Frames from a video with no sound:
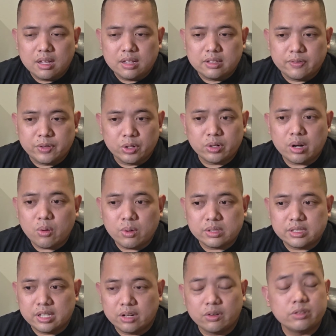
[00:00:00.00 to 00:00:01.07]
funeral was
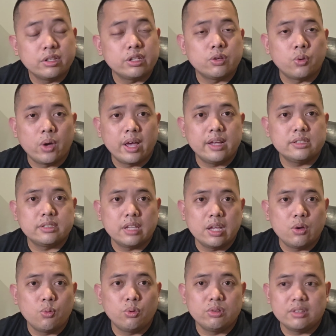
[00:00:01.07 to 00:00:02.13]
here in the U.S., it
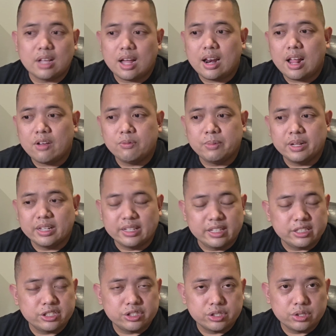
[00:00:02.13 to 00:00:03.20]
would not have been an
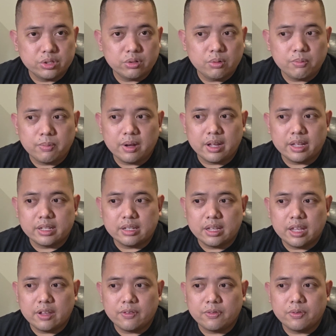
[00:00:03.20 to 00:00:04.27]
issue. But
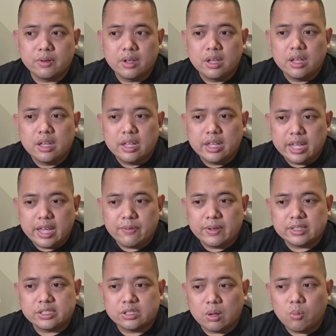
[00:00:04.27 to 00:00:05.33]
if
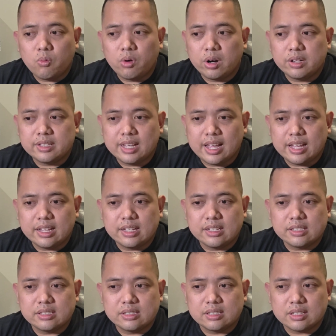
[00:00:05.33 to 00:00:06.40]
it's somewhere that
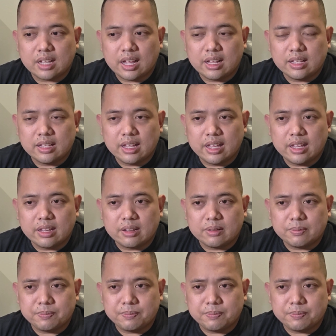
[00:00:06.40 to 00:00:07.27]
is kind of like